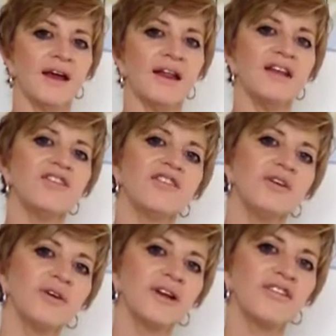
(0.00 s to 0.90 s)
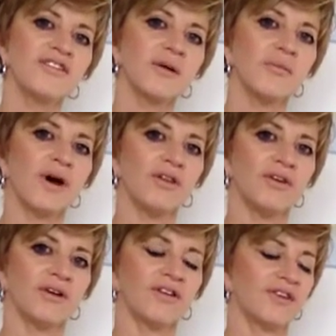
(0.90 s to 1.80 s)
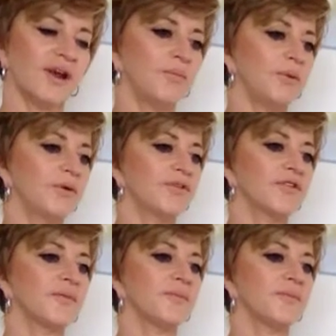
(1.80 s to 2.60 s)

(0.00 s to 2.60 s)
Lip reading: Let's look at some other examples.